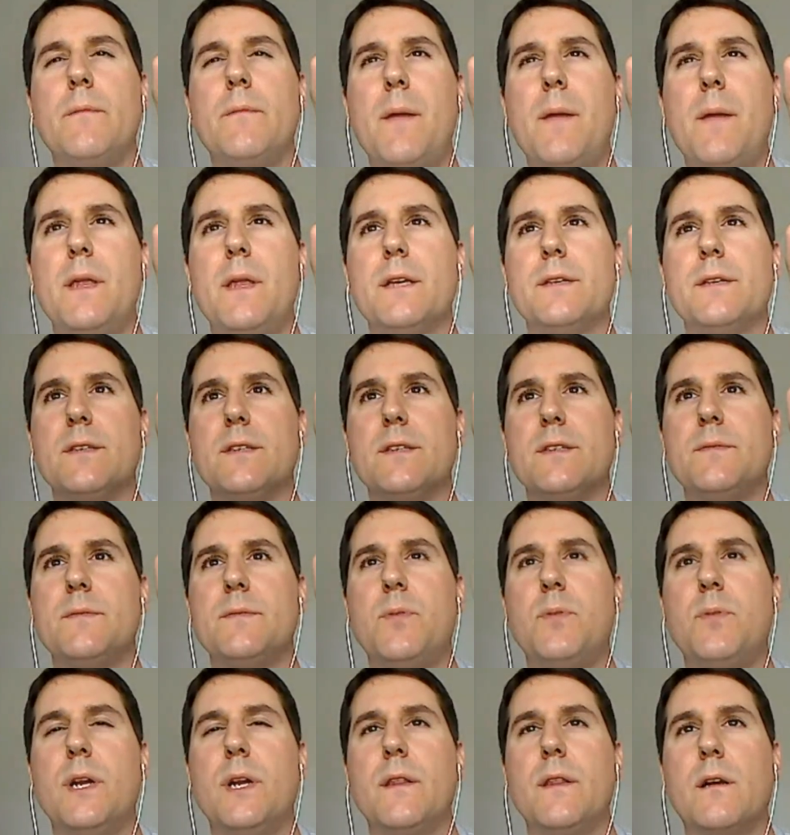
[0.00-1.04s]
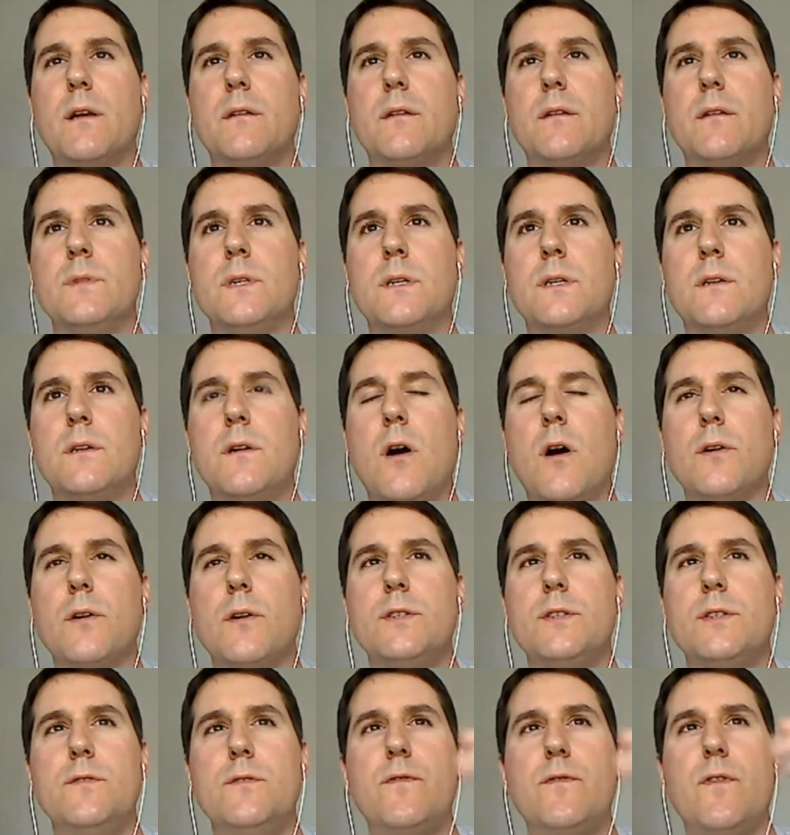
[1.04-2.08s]
maybe this is putting the cart
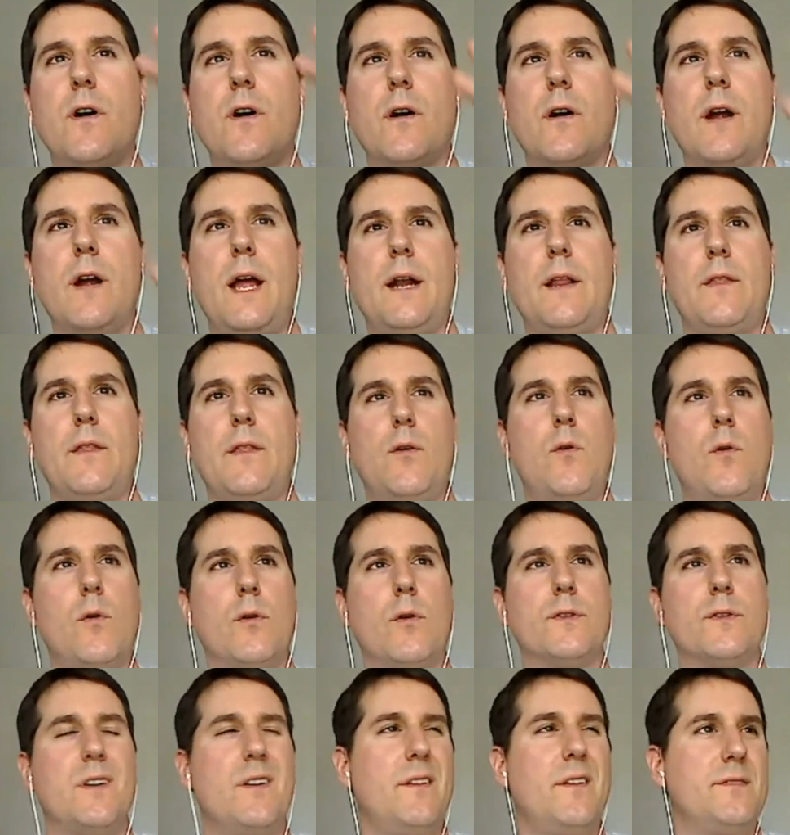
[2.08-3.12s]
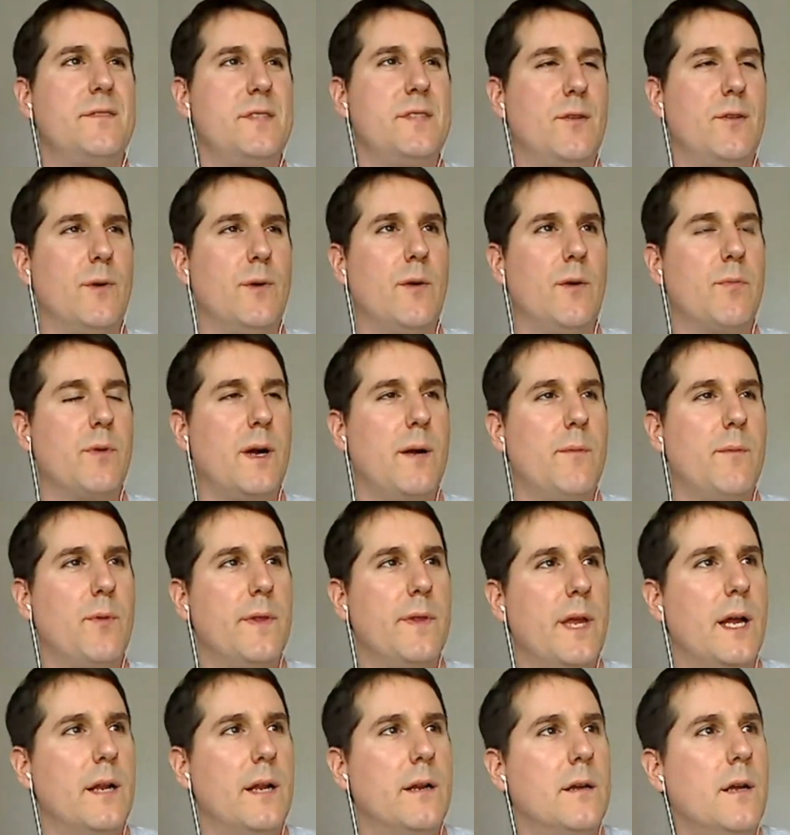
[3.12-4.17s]
too far ahead of the horse. Oh, there's no real
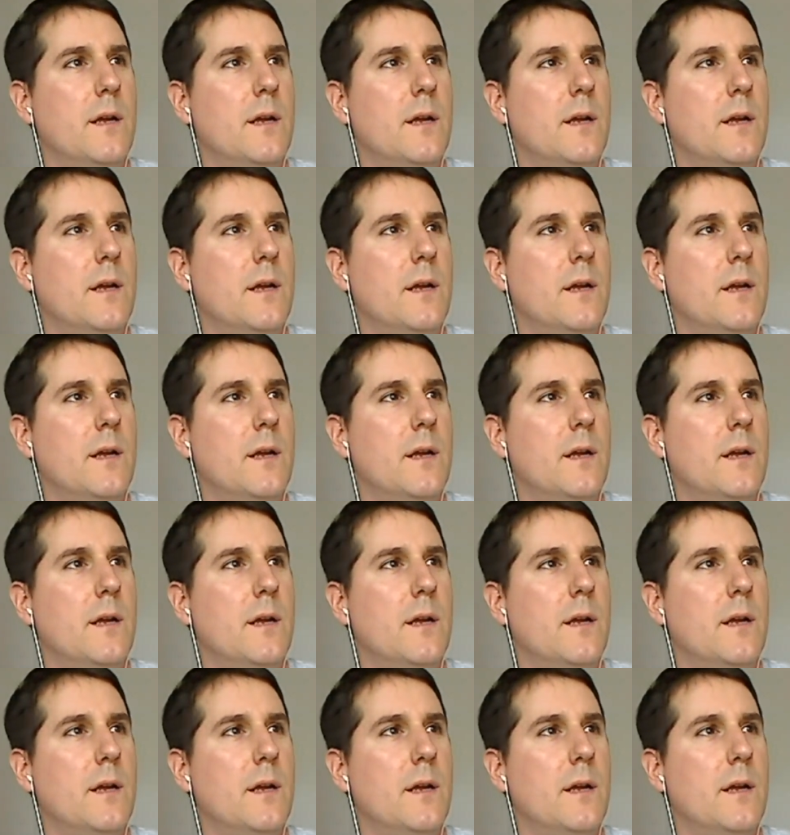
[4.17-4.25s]
problem with